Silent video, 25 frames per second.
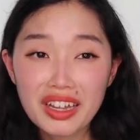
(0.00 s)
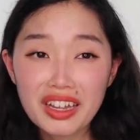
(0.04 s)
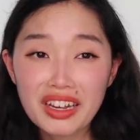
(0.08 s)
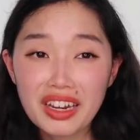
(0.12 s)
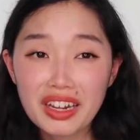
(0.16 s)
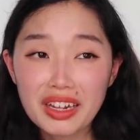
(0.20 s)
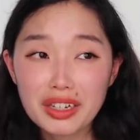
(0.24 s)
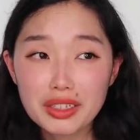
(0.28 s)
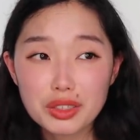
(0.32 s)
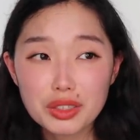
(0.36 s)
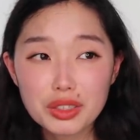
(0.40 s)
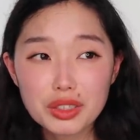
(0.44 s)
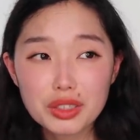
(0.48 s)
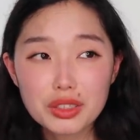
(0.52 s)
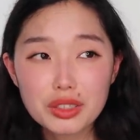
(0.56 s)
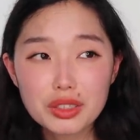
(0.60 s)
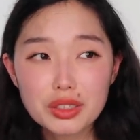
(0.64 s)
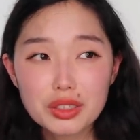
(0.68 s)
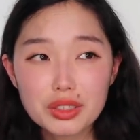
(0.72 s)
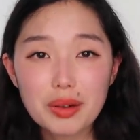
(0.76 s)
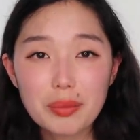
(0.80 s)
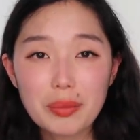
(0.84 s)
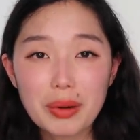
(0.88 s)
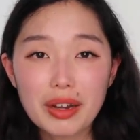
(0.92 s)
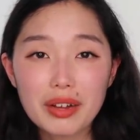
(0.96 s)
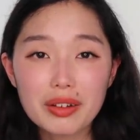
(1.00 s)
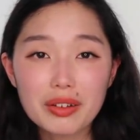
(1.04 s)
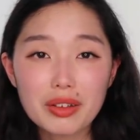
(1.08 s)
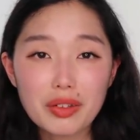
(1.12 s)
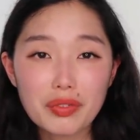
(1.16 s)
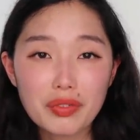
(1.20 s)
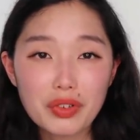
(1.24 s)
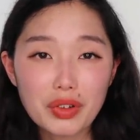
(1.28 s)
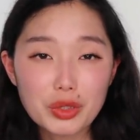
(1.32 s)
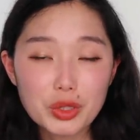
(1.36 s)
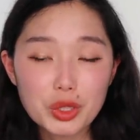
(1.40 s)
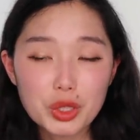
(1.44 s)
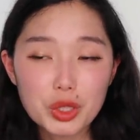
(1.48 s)
and anxious about the
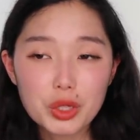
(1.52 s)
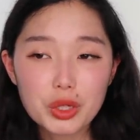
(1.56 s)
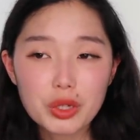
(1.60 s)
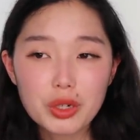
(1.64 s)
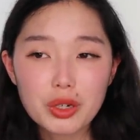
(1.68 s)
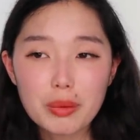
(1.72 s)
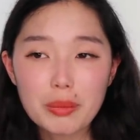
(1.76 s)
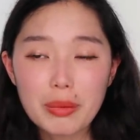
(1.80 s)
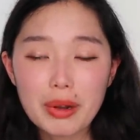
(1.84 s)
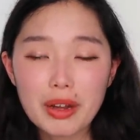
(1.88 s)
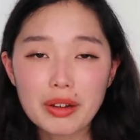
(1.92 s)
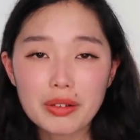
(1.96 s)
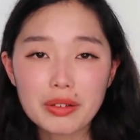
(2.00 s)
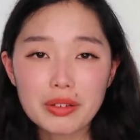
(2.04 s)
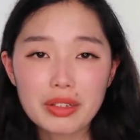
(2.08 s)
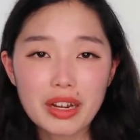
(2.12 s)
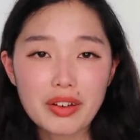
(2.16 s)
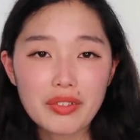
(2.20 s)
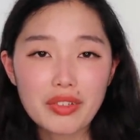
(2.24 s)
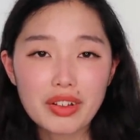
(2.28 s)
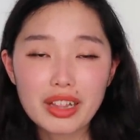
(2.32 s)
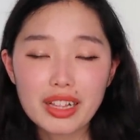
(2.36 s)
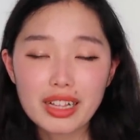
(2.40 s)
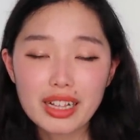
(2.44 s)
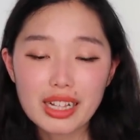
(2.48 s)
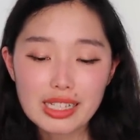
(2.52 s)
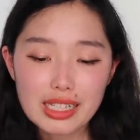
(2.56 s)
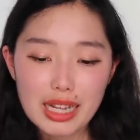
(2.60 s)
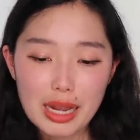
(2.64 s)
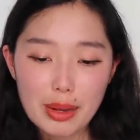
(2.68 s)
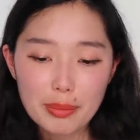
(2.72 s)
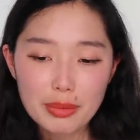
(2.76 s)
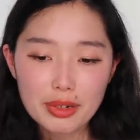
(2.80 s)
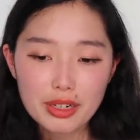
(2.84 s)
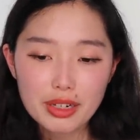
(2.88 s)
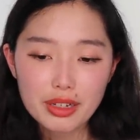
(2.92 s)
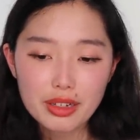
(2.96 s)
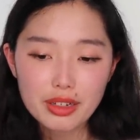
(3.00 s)
future, about everything that's
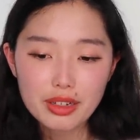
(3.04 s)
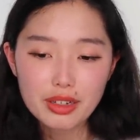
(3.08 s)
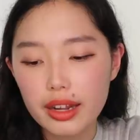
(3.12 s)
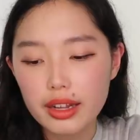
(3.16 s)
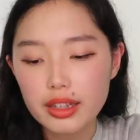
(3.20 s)
happening.